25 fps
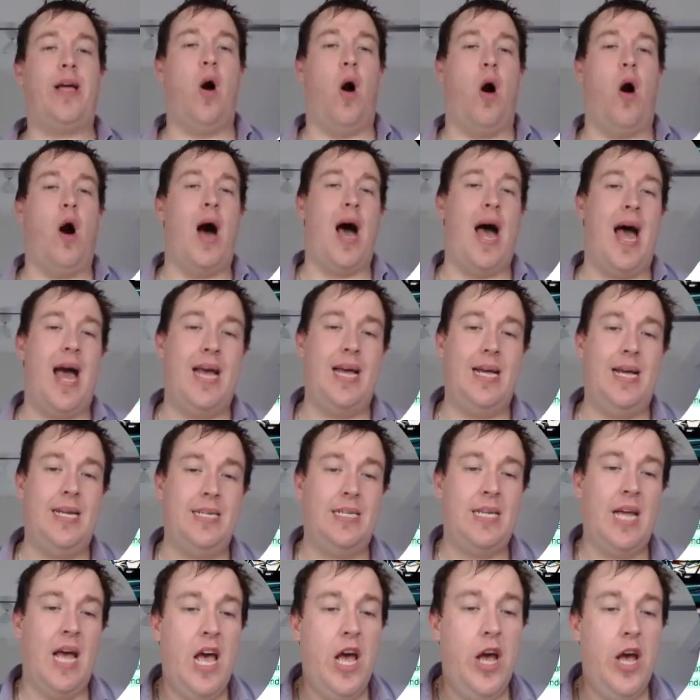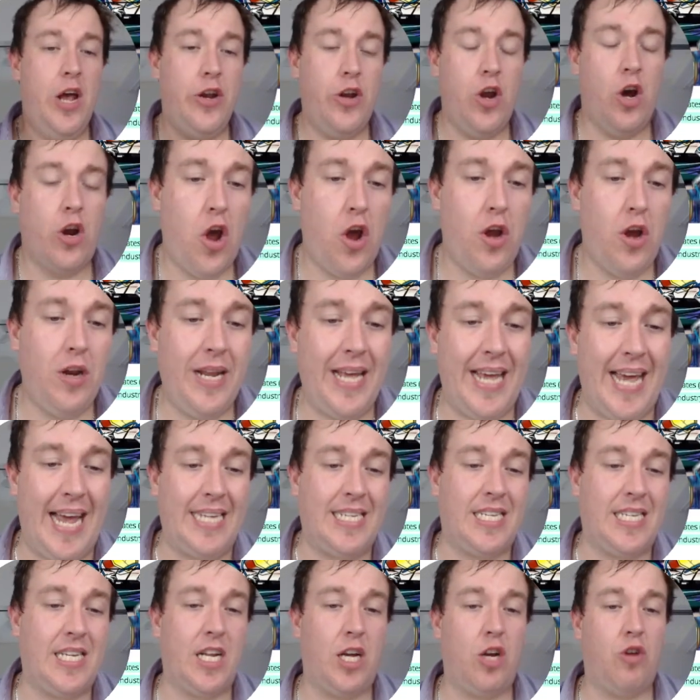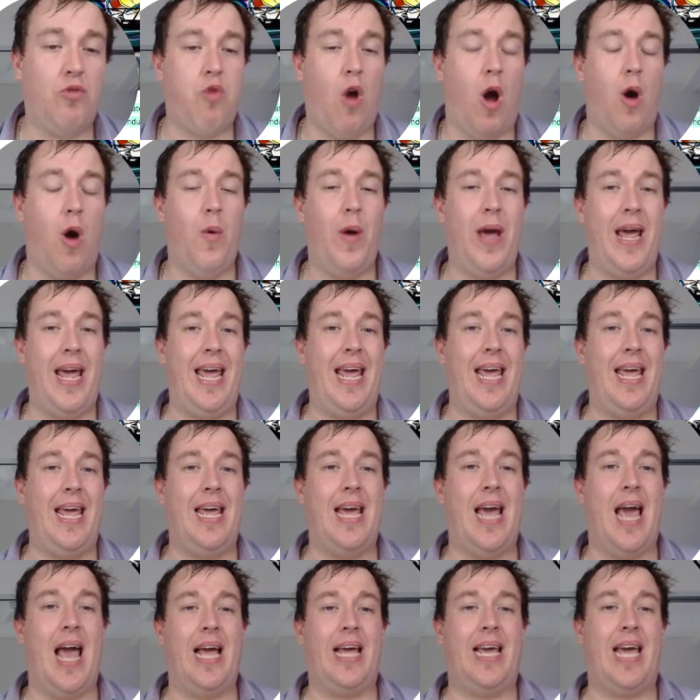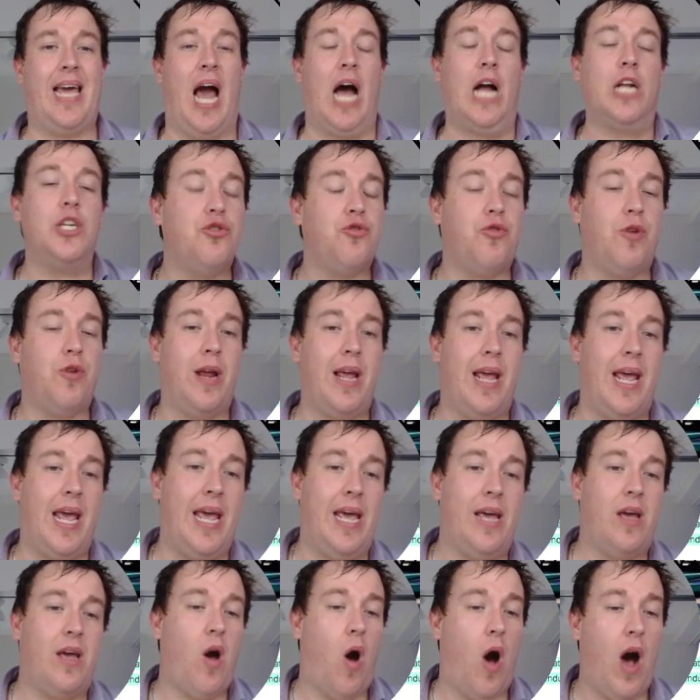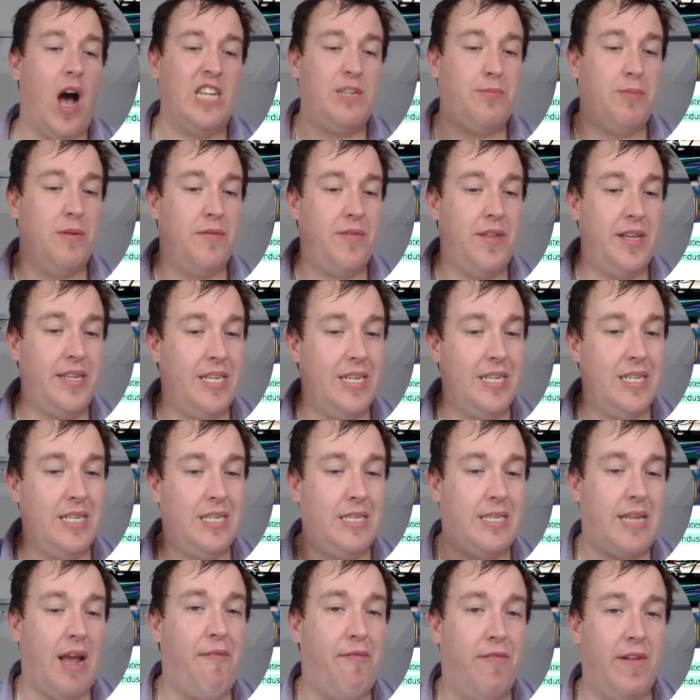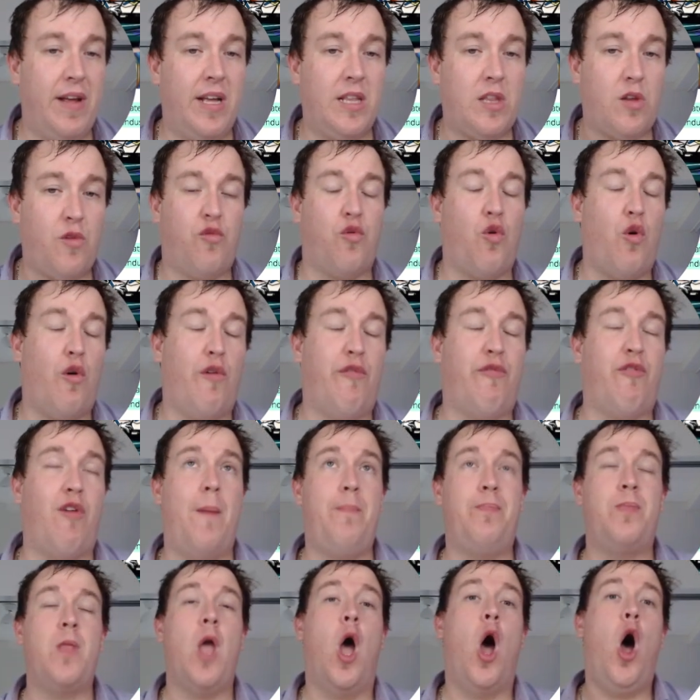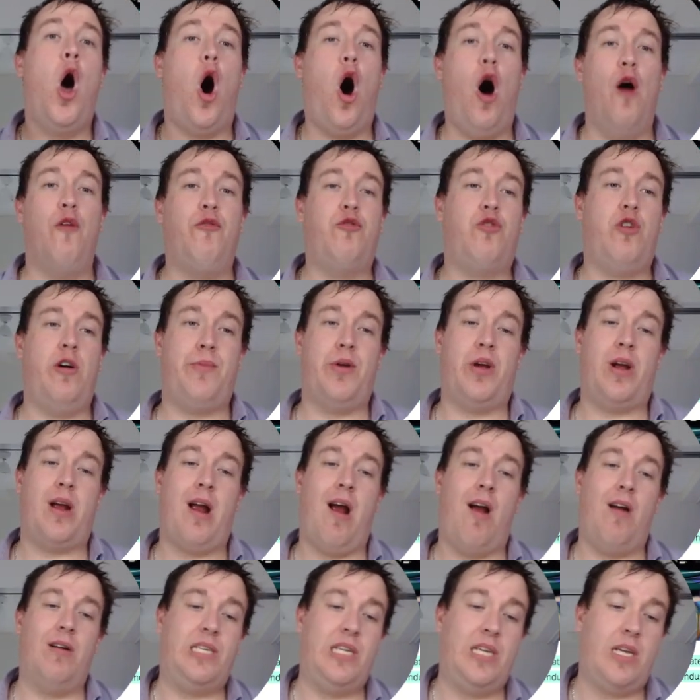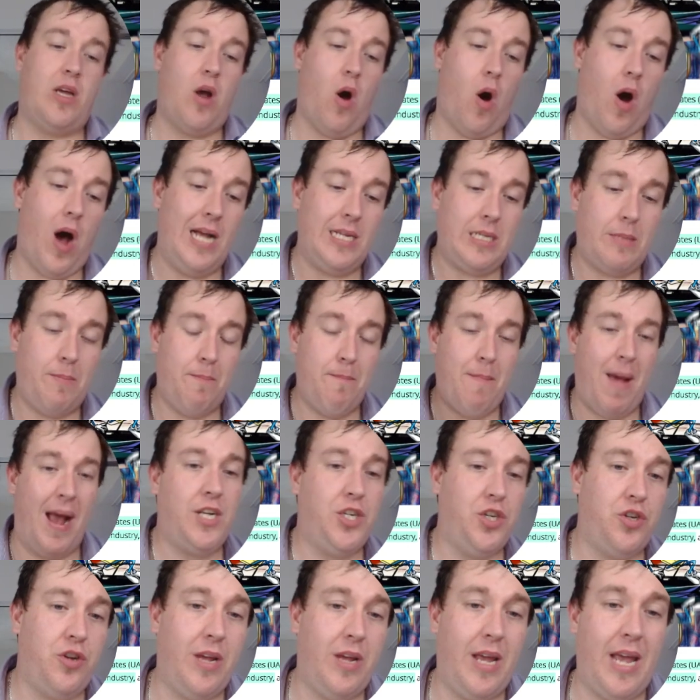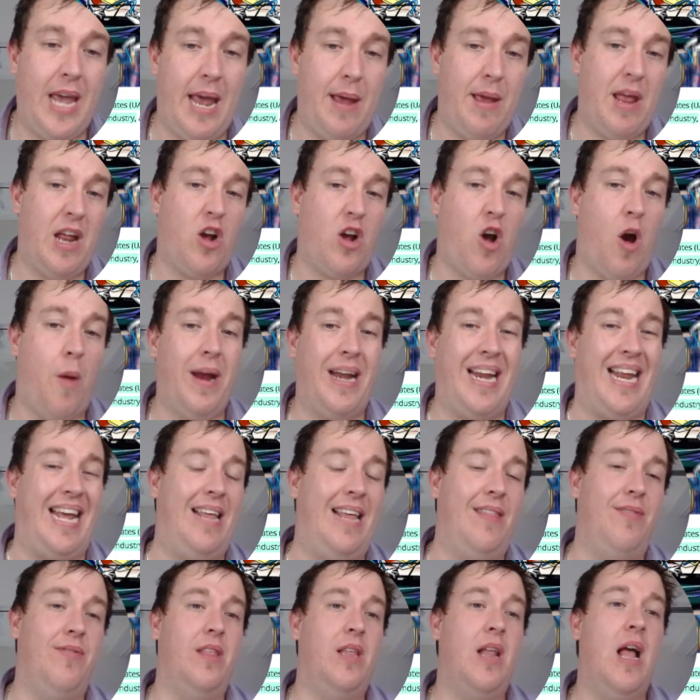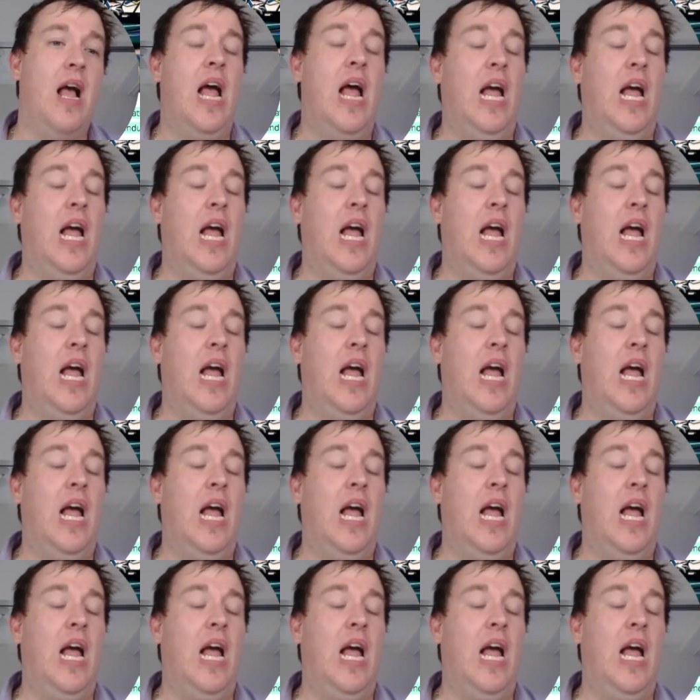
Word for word: guys. Not only is it a growing country here, guys, but this is definitely at the forefront of cryptocurrency, guys. Make sure you hit a comment in